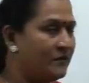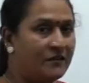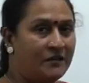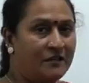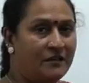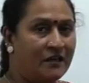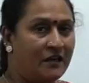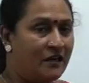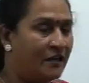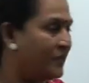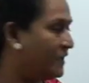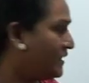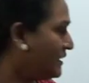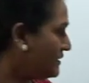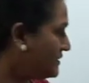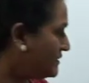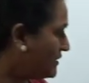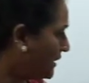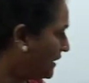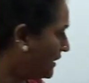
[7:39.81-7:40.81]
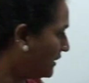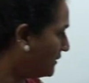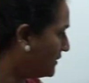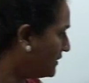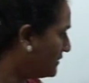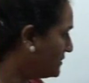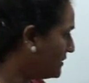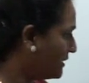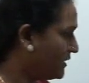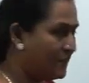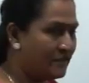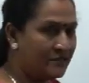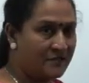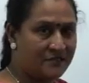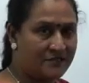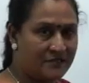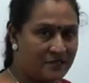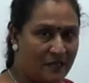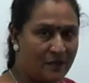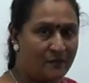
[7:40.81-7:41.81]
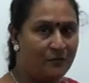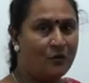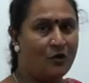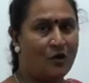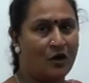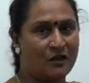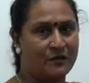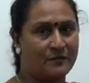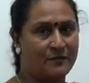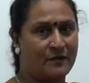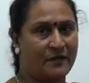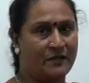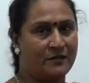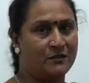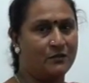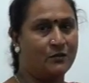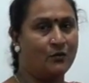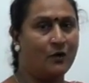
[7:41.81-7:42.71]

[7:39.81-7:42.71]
Here he is selling this at the same cost price.